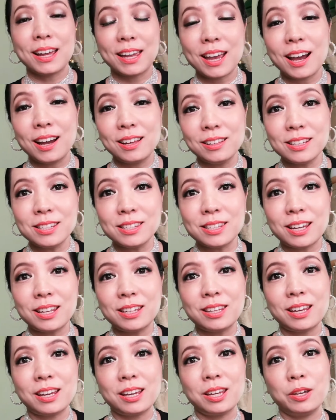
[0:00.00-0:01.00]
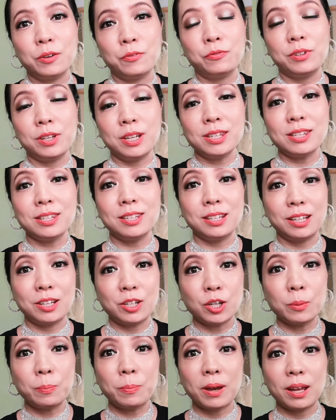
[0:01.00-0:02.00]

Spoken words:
I can understand that if this signature